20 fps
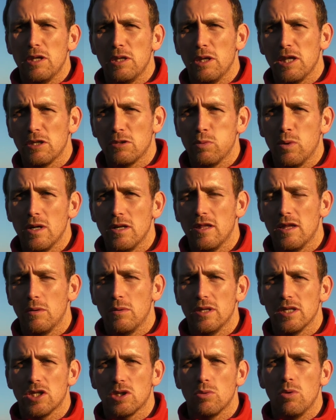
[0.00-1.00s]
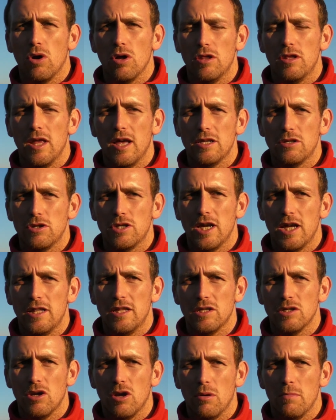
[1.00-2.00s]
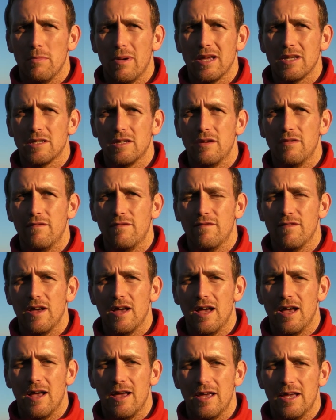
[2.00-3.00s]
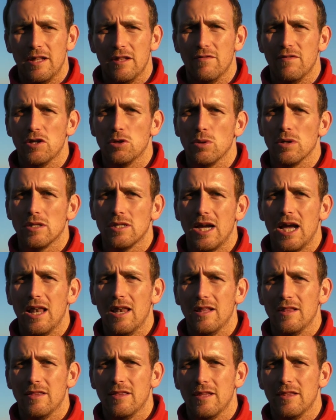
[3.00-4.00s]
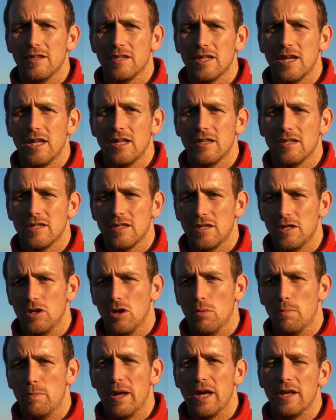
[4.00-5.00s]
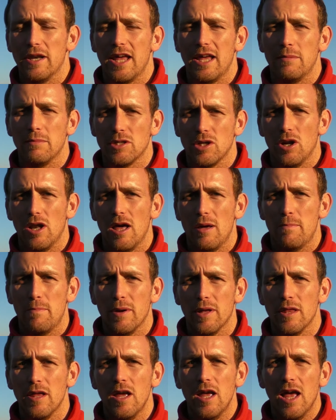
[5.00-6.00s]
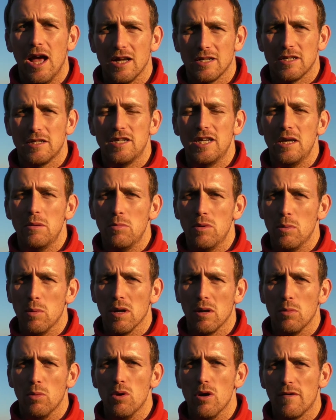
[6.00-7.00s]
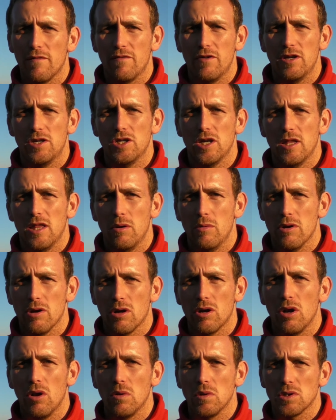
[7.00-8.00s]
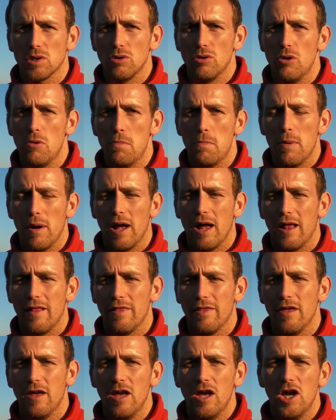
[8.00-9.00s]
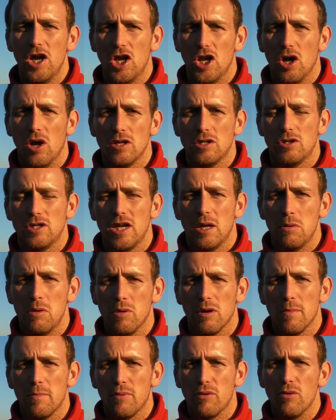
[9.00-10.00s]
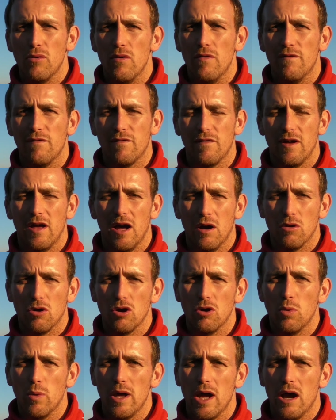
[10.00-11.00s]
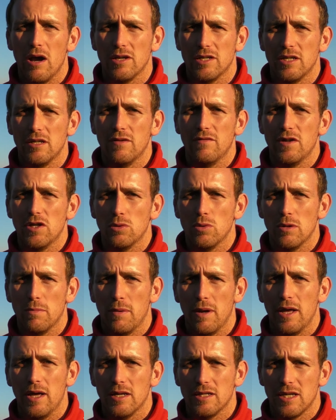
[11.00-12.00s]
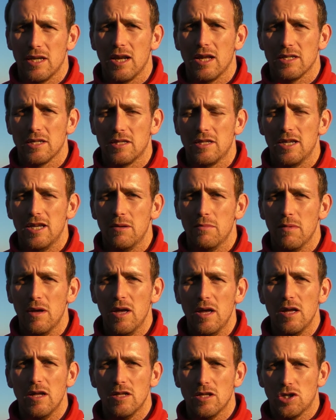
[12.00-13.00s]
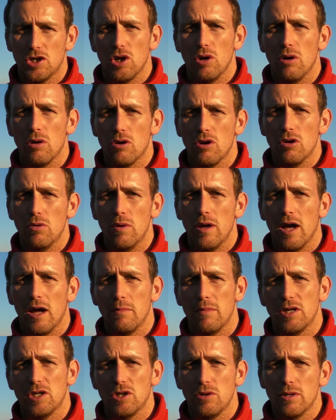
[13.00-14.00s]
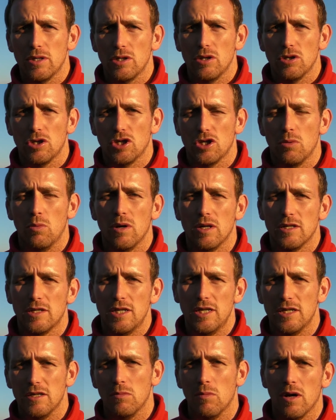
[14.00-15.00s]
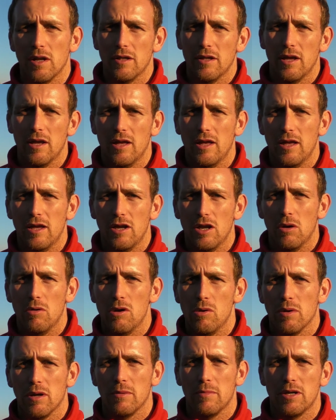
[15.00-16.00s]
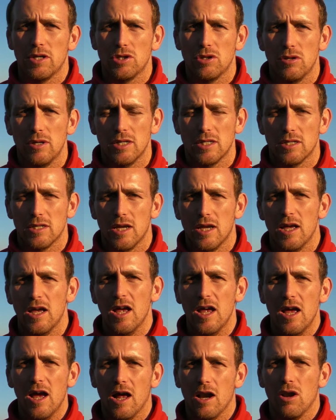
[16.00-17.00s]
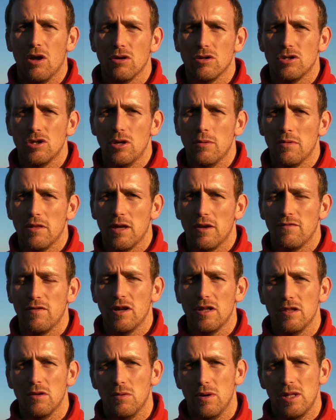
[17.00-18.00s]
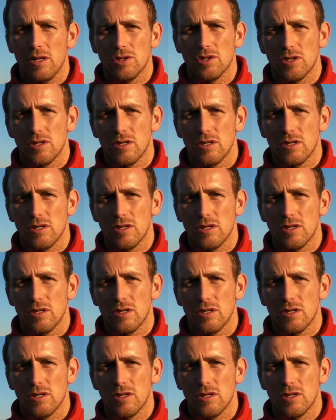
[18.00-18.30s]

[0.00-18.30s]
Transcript: that's one thing with the squad. As you said, there's not massive uh, individual talent in the sense, you know, big names and all that. But as a team, we want to work for each other. We're a close group, and you know, as you said, we want to prove how good we are as individual players and as a team. Show how good we are. Make sure it's not just a one-season wonder. You know, we want to make sure it's a, a long-term thing for London Welsh.